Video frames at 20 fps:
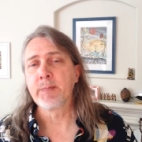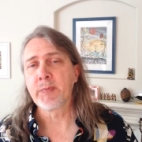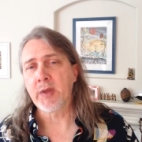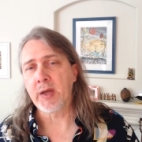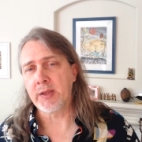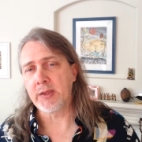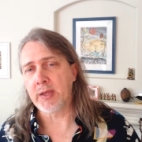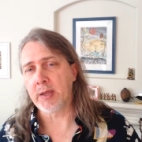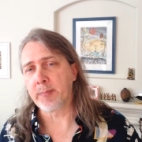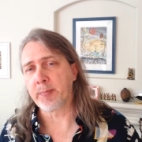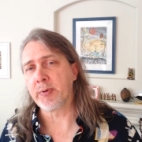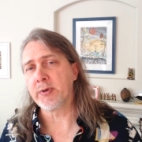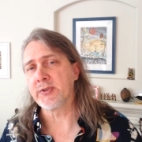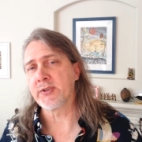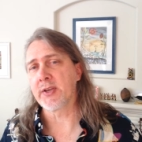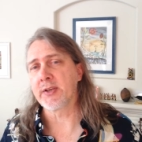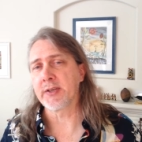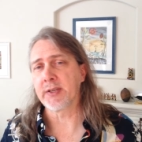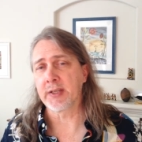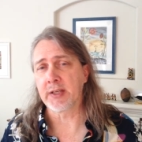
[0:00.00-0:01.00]
and then
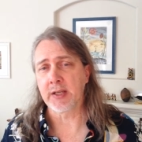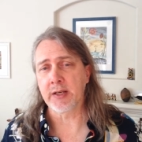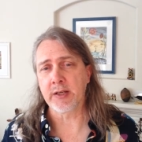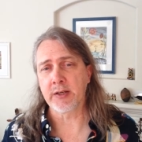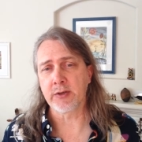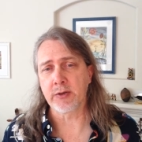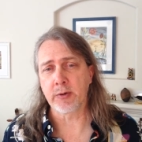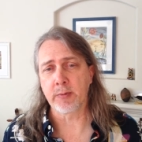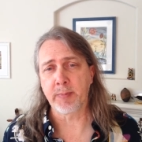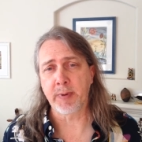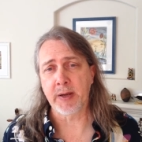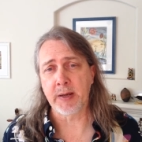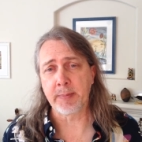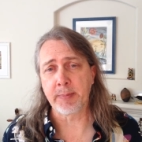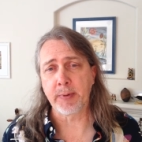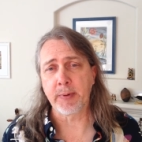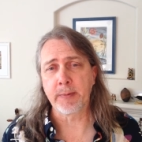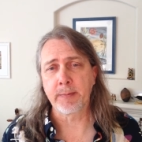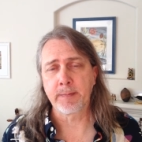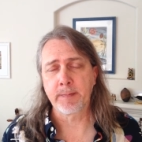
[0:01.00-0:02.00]
presenting it in your paper.